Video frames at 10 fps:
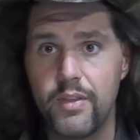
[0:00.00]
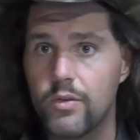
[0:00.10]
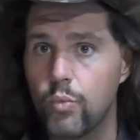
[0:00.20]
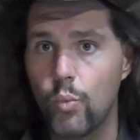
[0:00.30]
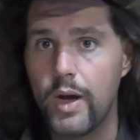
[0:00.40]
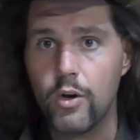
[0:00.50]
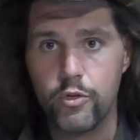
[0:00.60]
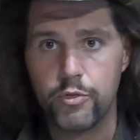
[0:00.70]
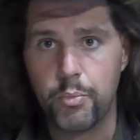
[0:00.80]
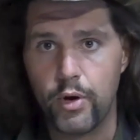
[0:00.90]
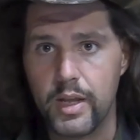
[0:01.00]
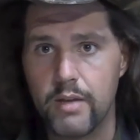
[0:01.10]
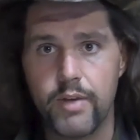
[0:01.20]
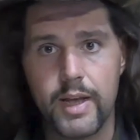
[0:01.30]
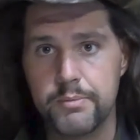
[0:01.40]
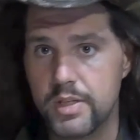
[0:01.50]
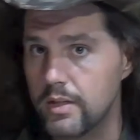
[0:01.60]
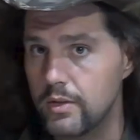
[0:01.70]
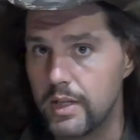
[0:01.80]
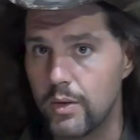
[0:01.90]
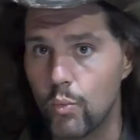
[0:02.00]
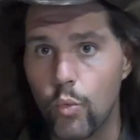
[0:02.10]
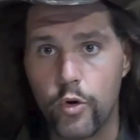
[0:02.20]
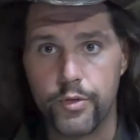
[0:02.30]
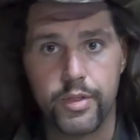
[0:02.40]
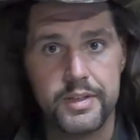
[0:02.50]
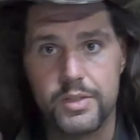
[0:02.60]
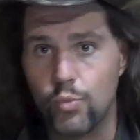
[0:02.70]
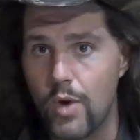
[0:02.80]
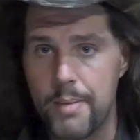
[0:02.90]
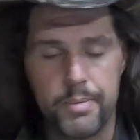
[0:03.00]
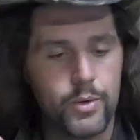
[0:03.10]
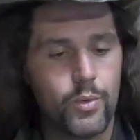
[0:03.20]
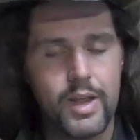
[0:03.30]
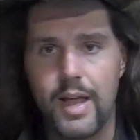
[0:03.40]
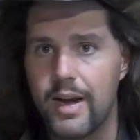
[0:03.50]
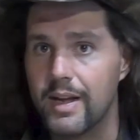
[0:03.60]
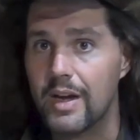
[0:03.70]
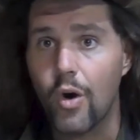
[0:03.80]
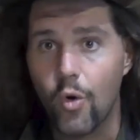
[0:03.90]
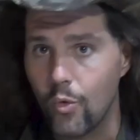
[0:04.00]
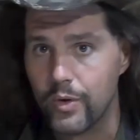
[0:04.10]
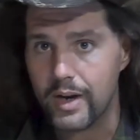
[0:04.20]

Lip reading: this wellspring of absolutely worthless weaponry and occult